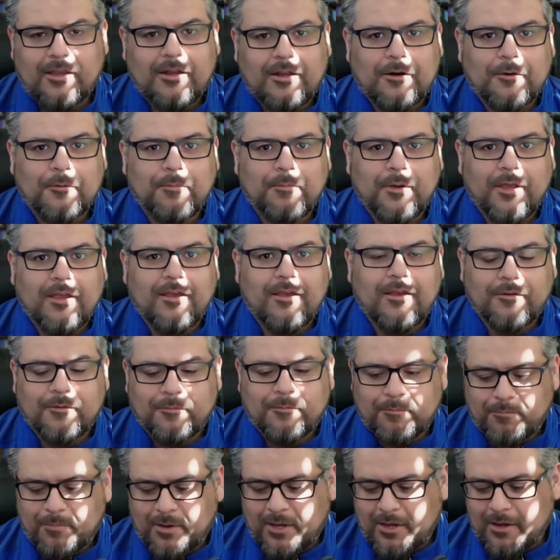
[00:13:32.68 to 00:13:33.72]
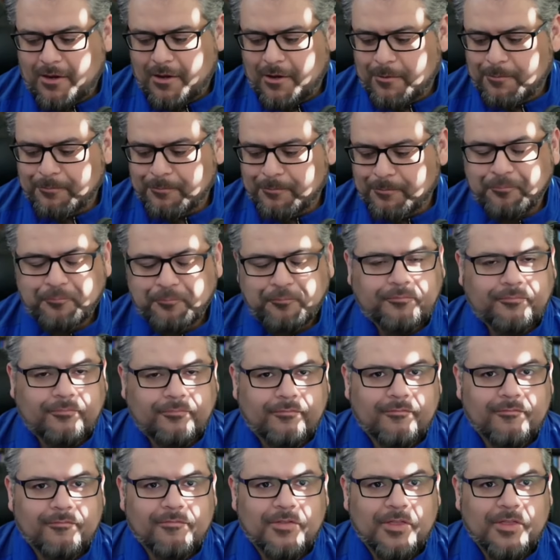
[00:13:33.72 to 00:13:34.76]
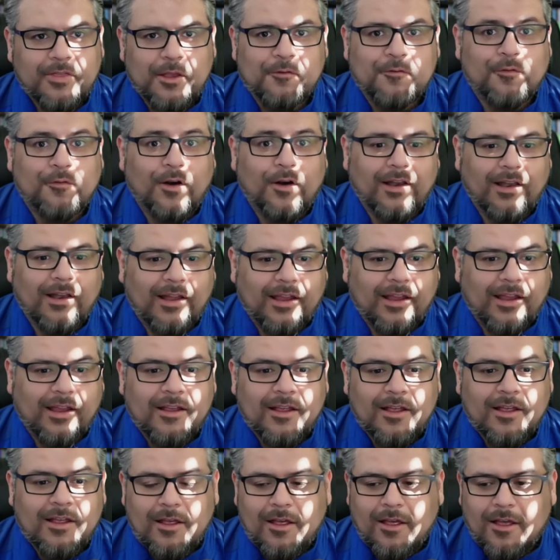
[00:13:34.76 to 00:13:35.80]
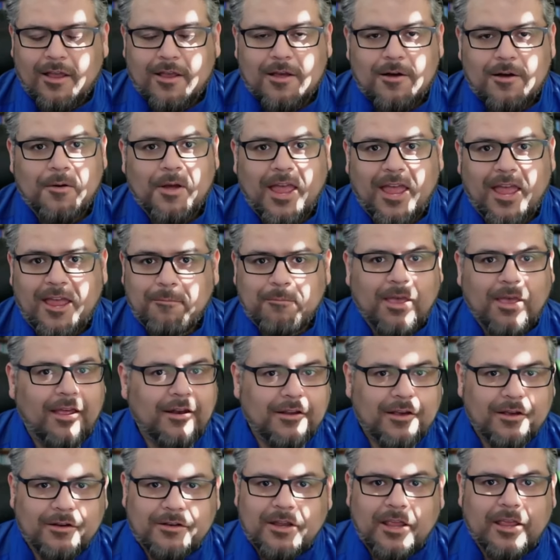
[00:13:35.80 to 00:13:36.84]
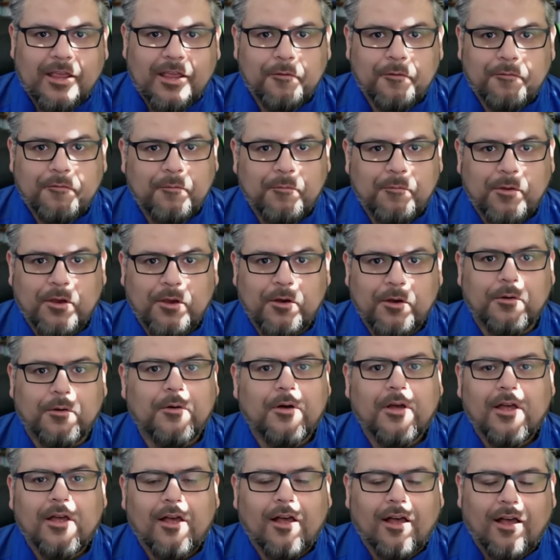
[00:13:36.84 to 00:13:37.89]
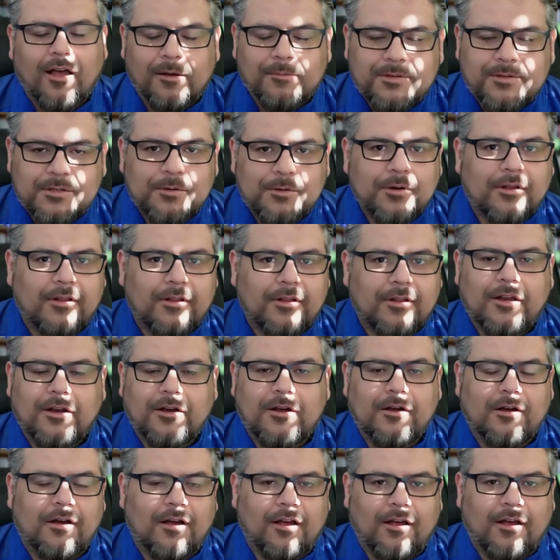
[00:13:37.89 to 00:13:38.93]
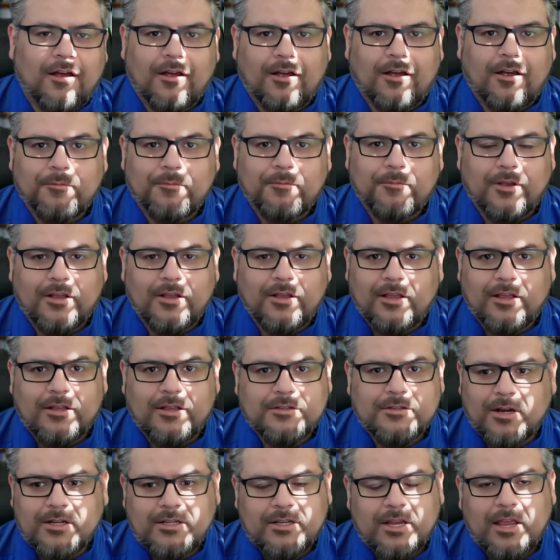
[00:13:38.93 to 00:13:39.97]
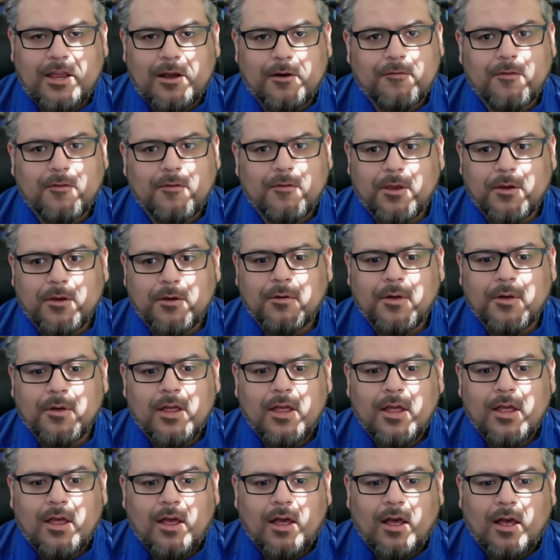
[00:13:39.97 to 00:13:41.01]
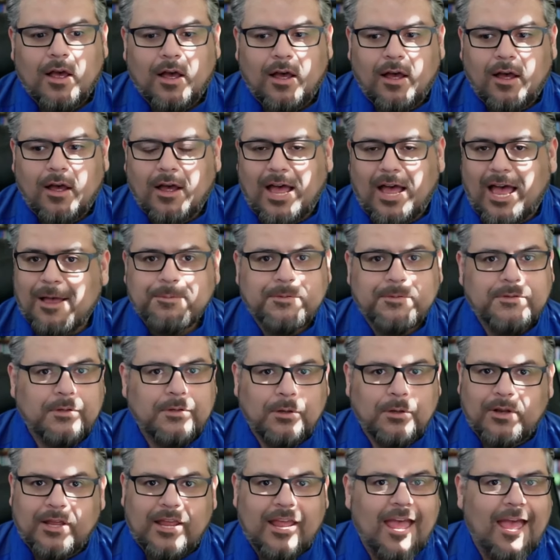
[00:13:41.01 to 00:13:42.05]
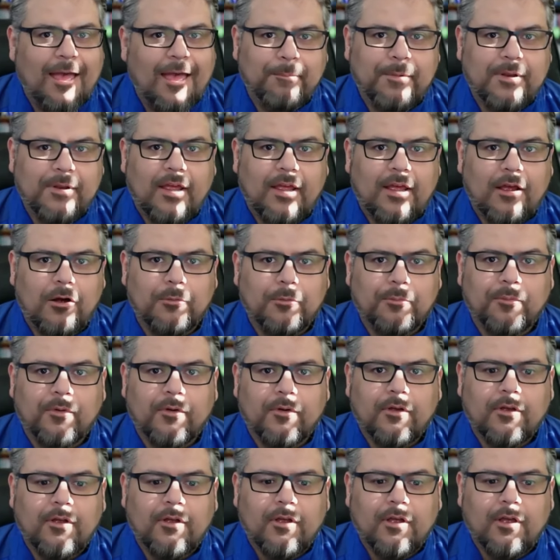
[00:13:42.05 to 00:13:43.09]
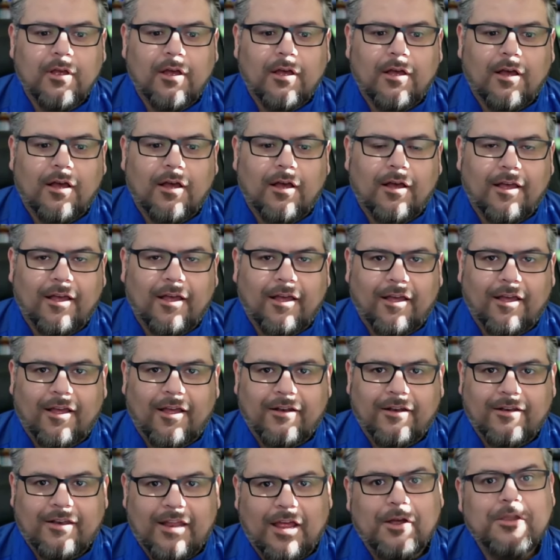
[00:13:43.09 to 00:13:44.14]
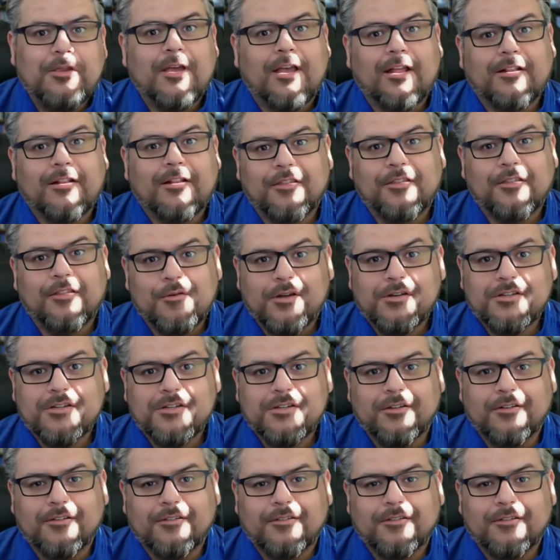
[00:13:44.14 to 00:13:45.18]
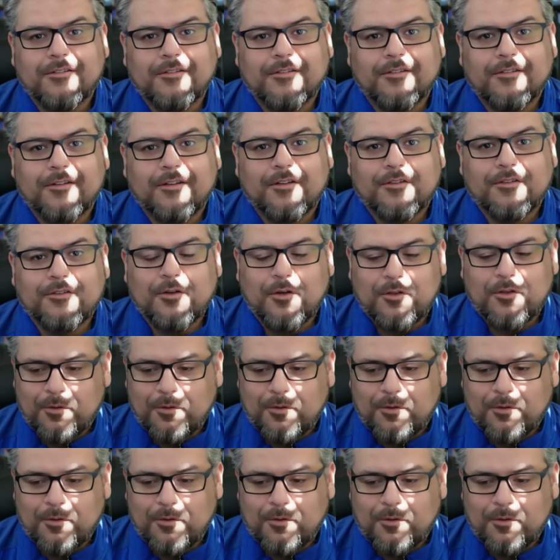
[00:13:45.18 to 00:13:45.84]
be friendly. Go, "Hey, man, good to hear from you. I'm so it's great to hear from you. Absolutely happy to help." And now you get to the question. So